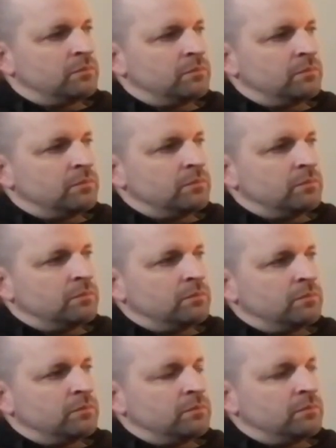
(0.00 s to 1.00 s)

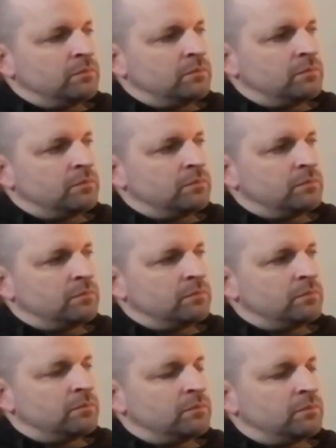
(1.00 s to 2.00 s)

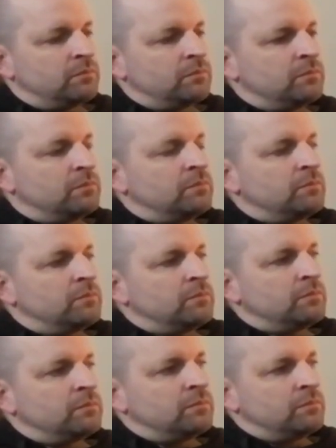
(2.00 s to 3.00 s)

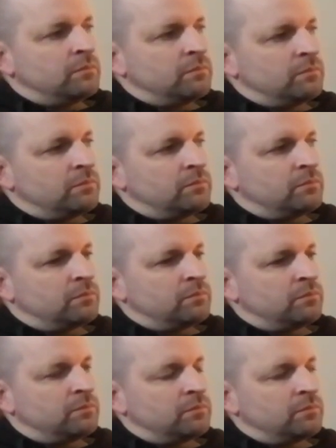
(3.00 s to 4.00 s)

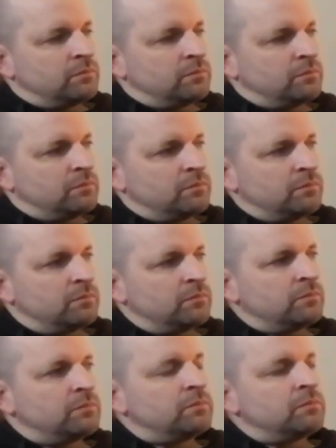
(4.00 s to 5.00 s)

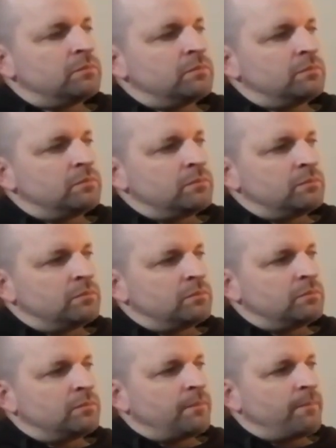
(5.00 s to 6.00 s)

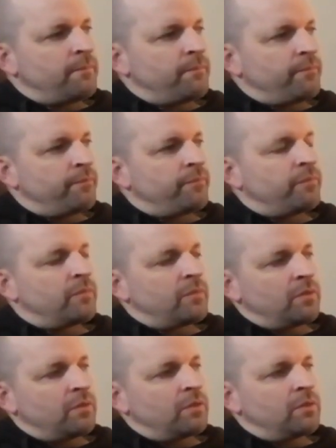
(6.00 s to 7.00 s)

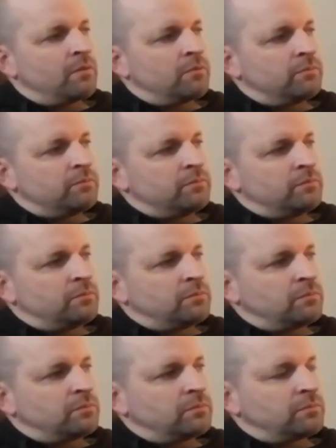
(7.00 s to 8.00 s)
(not speaking)